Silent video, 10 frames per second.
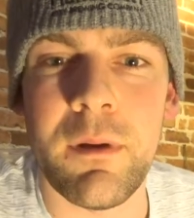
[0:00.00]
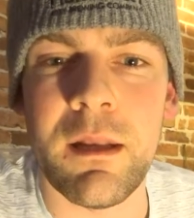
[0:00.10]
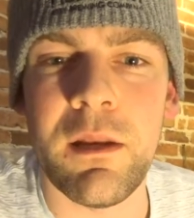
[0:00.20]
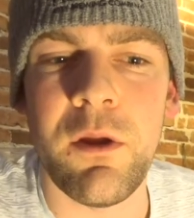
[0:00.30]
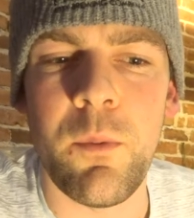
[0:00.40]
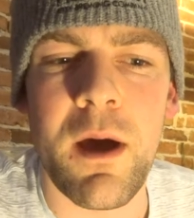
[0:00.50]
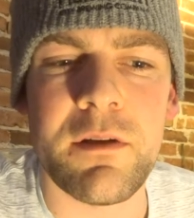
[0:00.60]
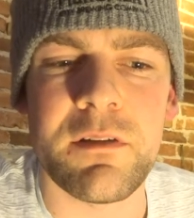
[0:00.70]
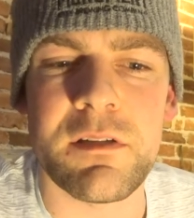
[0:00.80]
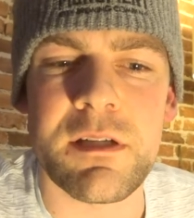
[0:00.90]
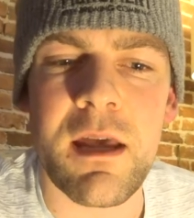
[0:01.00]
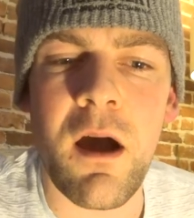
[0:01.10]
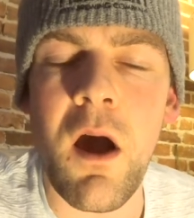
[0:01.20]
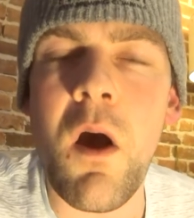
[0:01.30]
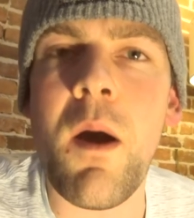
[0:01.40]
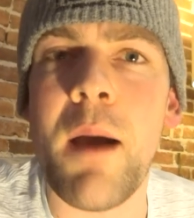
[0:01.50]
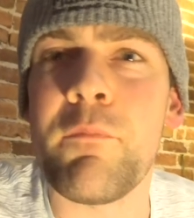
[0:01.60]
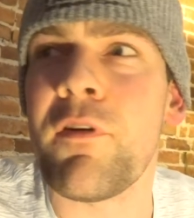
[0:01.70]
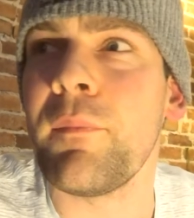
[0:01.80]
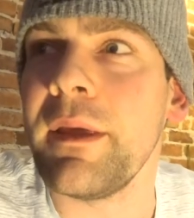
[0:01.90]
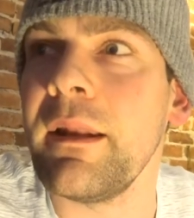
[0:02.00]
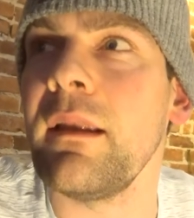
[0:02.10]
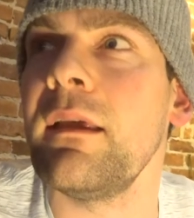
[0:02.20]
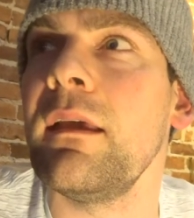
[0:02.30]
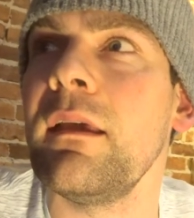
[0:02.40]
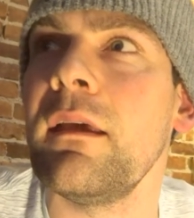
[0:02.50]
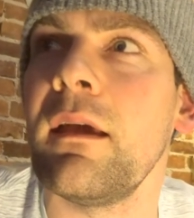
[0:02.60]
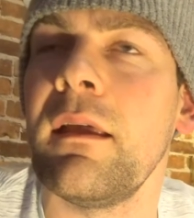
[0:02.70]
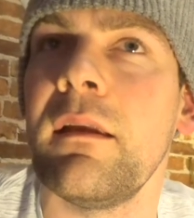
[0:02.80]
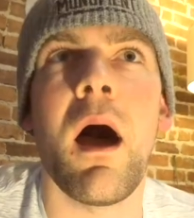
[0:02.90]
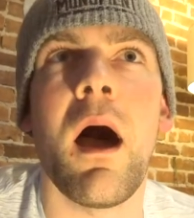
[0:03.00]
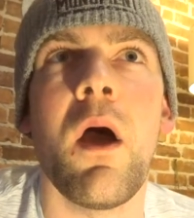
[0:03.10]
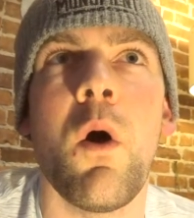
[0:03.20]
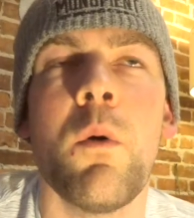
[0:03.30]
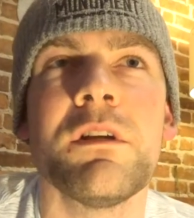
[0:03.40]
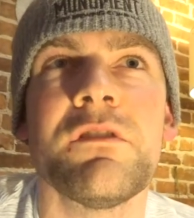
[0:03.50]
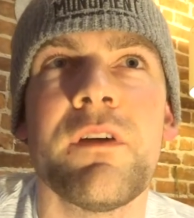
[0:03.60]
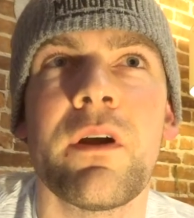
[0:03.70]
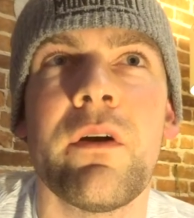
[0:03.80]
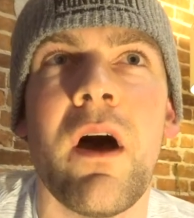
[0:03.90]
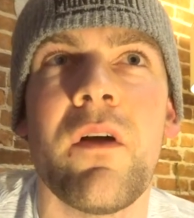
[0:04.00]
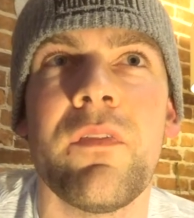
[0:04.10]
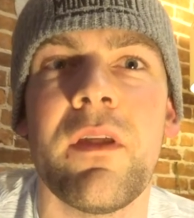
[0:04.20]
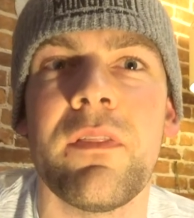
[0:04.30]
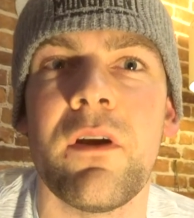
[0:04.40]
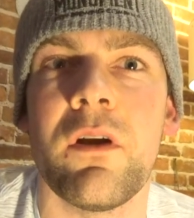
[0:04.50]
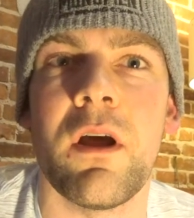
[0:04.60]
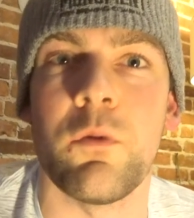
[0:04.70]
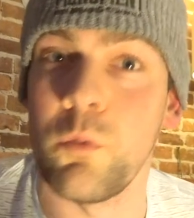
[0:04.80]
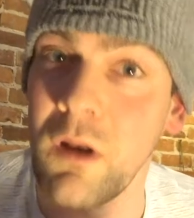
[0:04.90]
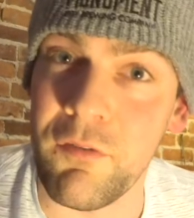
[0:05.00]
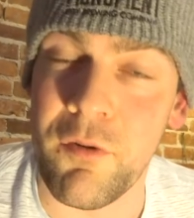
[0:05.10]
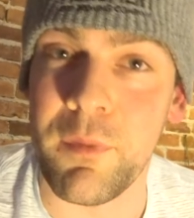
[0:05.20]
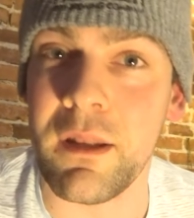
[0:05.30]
In the US they say, oh, I'm from Italy, and I always figure out that they're not really from